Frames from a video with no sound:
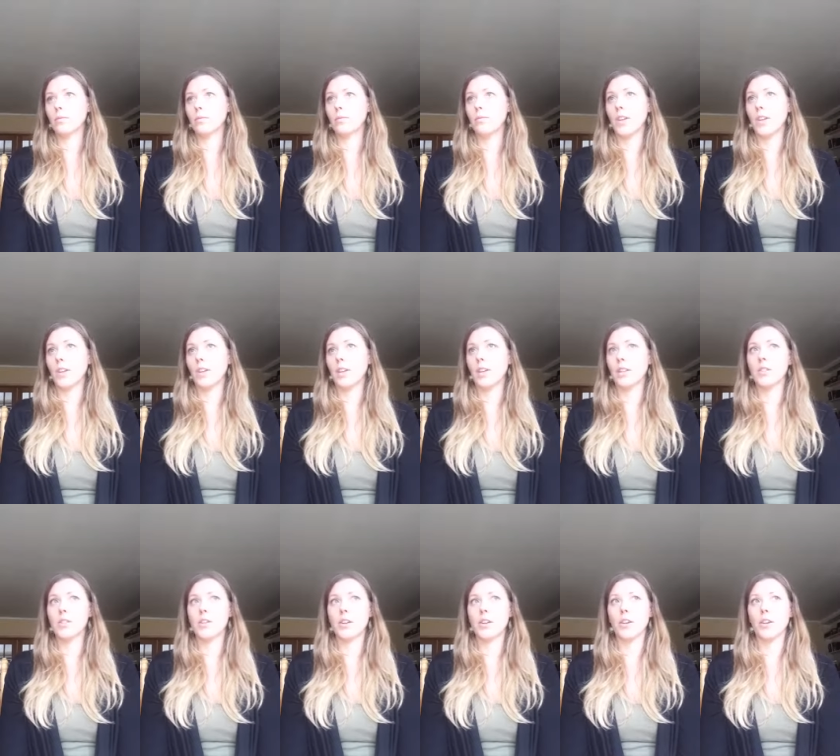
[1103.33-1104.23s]
feeling
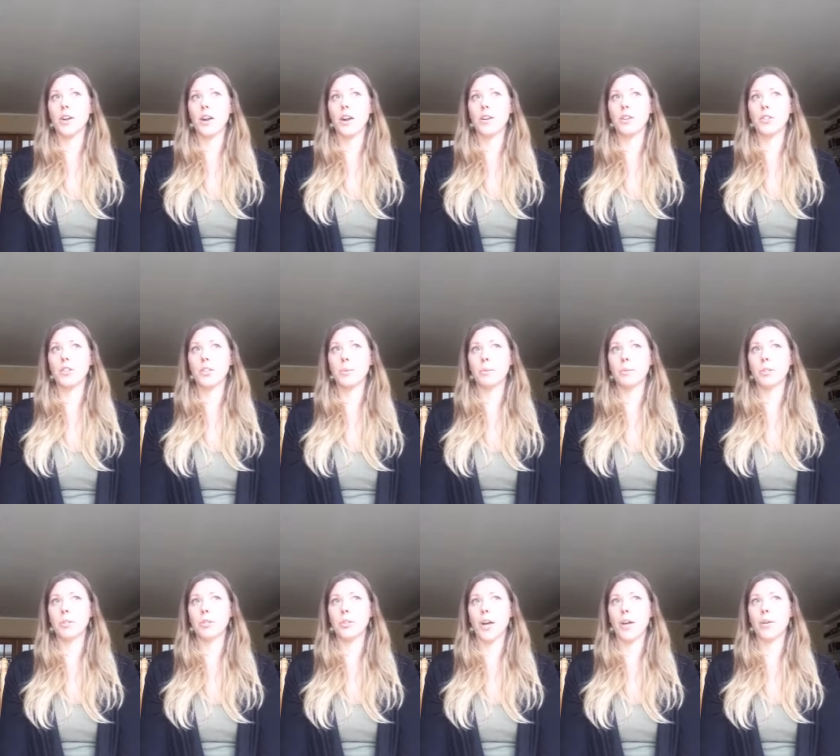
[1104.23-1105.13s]
into your energy,
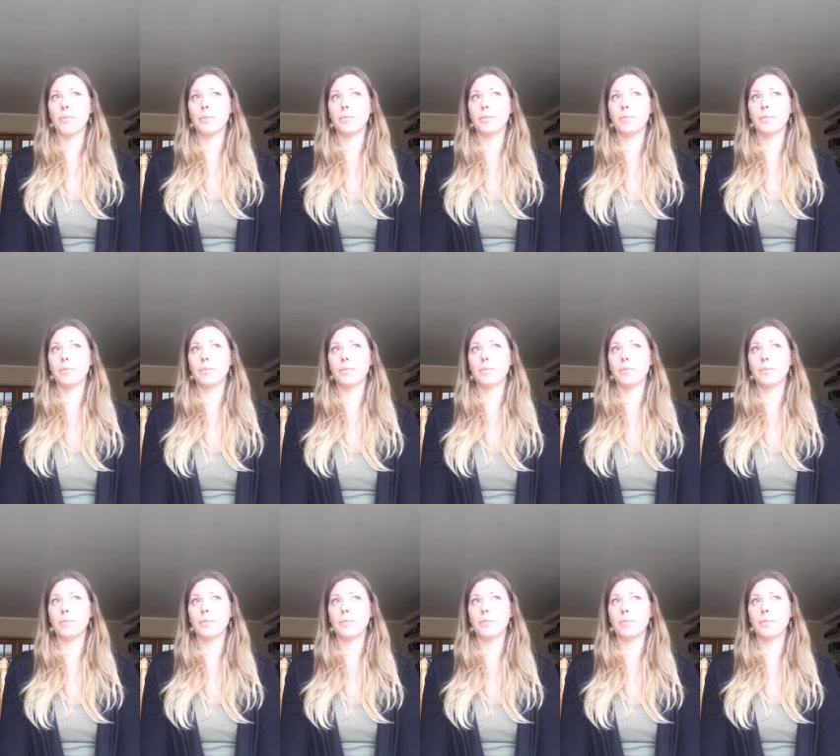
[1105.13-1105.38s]
Michelle